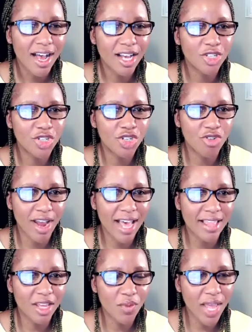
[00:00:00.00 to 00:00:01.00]

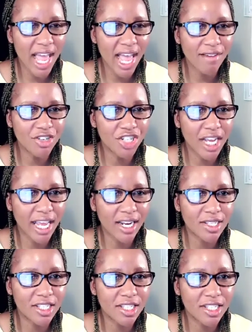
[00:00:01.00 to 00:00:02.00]
Strath and we have
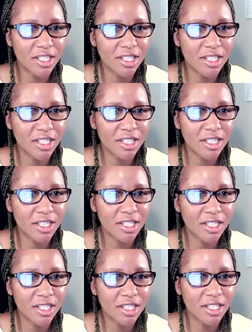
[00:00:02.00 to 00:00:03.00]
Shannon Smith.
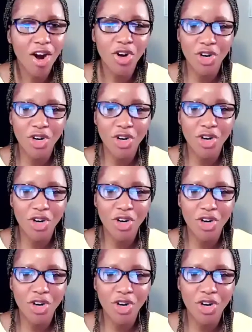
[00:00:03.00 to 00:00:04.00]
They are going to
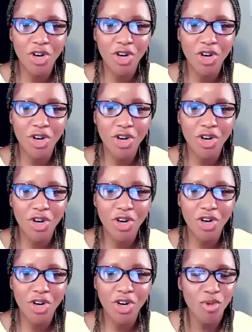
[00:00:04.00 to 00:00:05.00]
give us
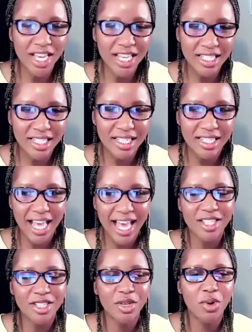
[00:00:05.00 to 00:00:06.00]
three brief reasons
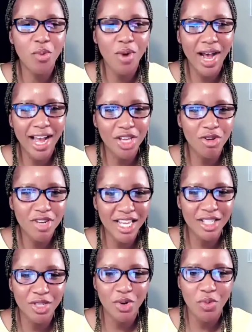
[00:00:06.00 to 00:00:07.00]
as to why you
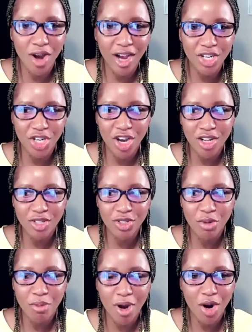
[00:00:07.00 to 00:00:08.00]
need to watch on
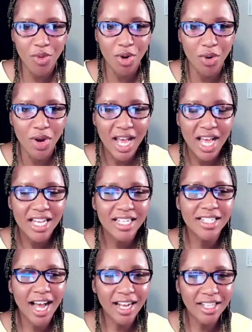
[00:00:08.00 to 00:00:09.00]
tomorrow.
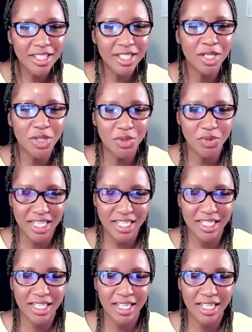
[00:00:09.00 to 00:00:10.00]
Dr.
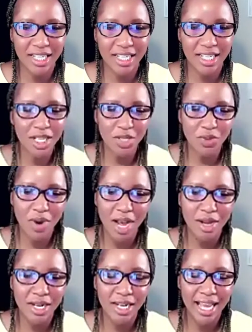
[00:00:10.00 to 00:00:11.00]
Larissa, tell us
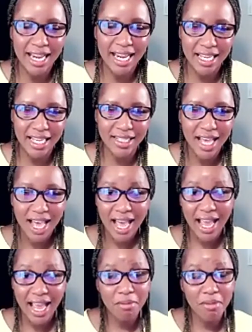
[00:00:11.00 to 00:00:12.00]
why ladies
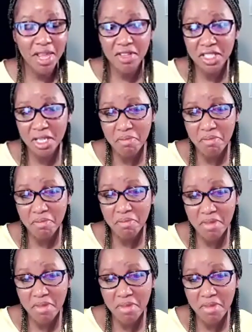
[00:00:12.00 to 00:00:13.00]
and even some
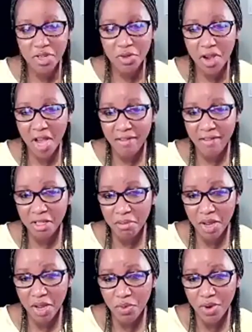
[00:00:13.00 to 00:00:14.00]
men, because we're going to have
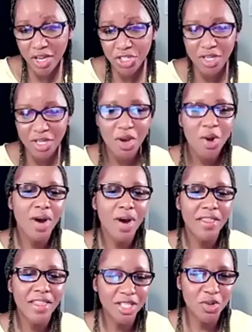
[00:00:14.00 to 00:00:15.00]
some men watching,
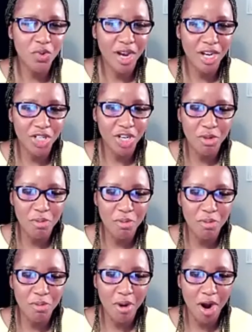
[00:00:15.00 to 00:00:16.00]
why they need to watch on
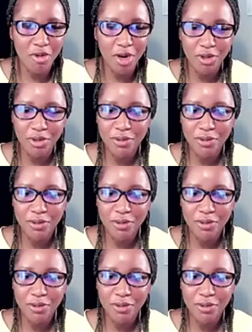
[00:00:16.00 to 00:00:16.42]
tomorrow.